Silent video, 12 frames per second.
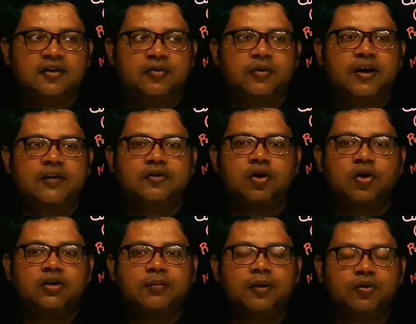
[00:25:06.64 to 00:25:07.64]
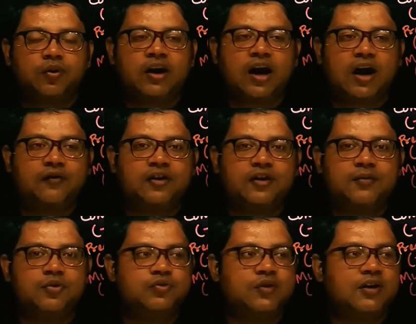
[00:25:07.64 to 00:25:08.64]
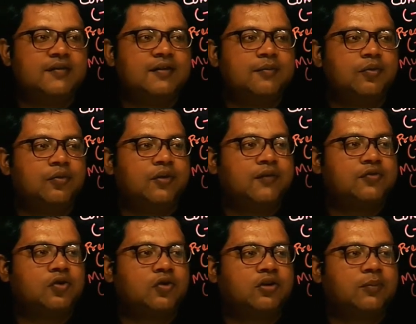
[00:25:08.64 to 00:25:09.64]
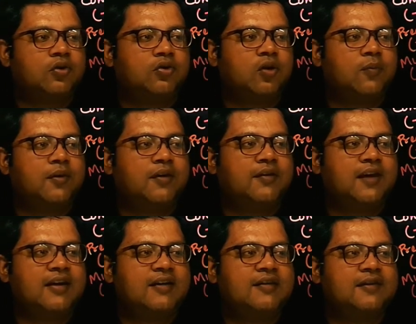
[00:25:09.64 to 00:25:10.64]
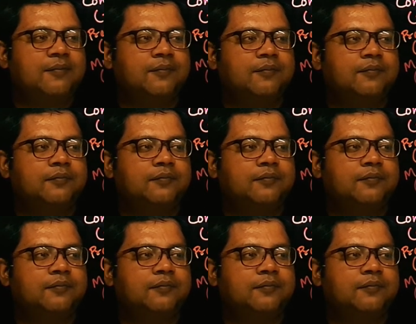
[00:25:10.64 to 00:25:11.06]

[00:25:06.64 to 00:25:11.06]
we have talked about what? After mutualism, we have talked about commensalism.